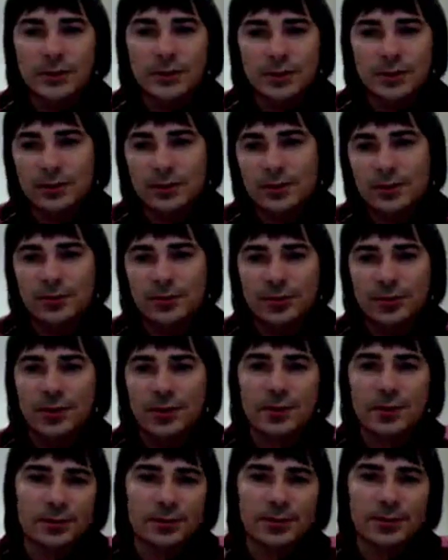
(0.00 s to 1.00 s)
is not
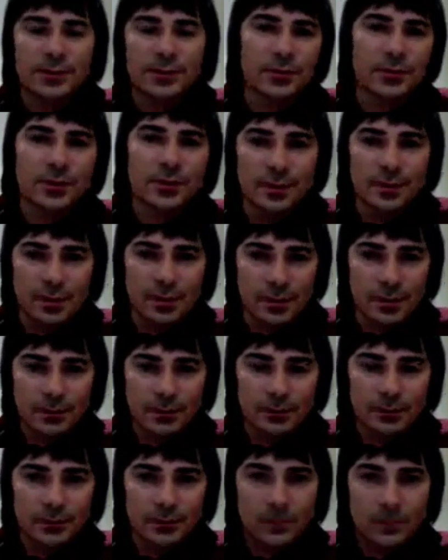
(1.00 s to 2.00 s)
contradictory to another.
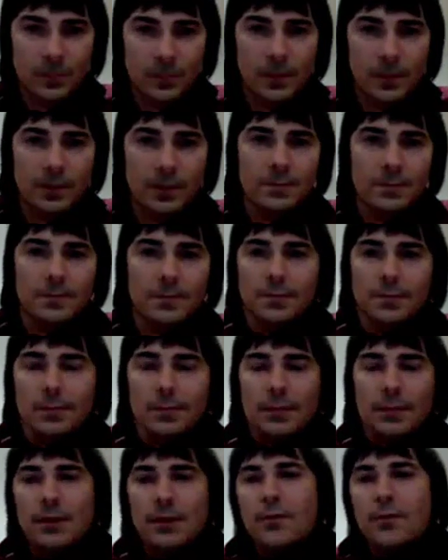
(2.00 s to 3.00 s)

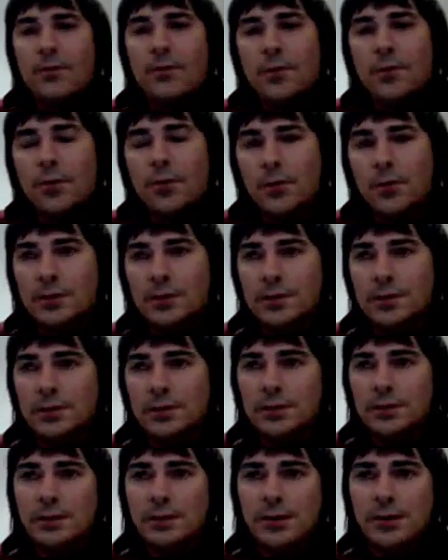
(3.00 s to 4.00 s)
Of
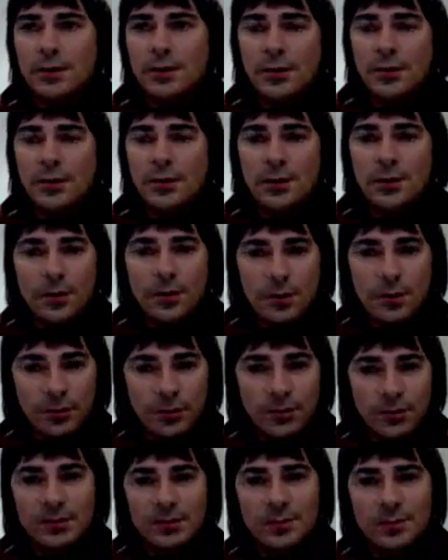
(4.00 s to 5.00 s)
course, all
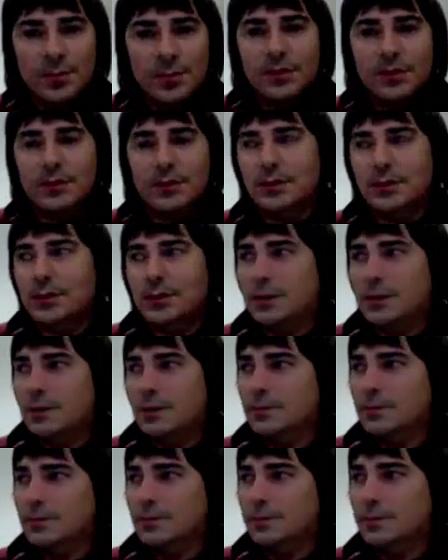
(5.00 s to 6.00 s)
these methods,
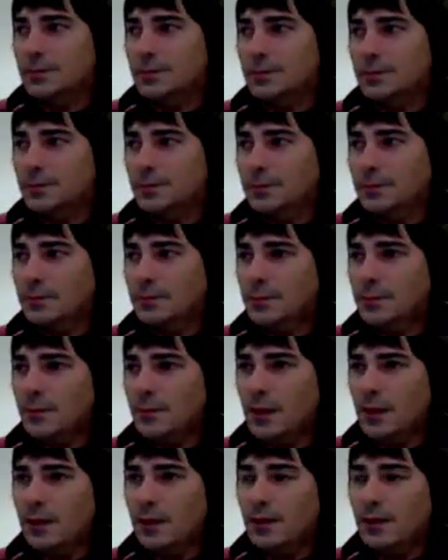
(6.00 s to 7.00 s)

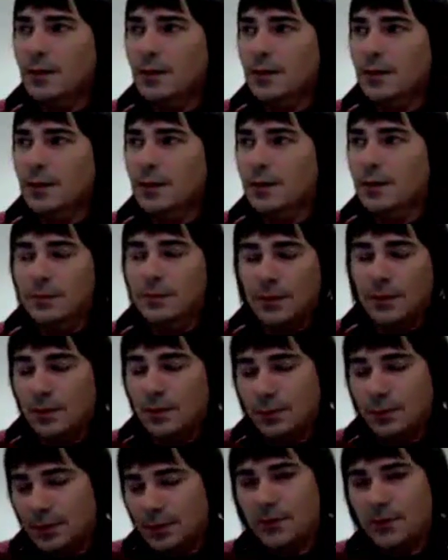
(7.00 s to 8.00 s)
all
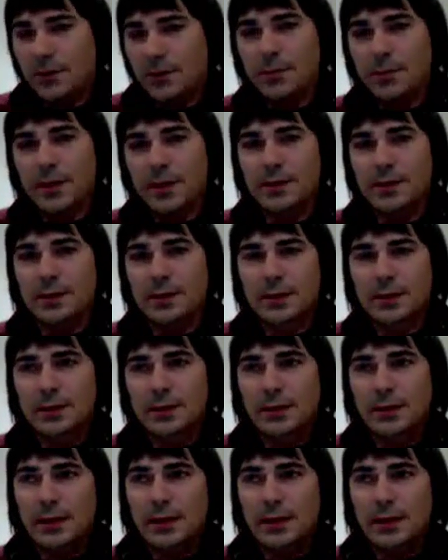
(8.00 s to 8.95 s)
different methods,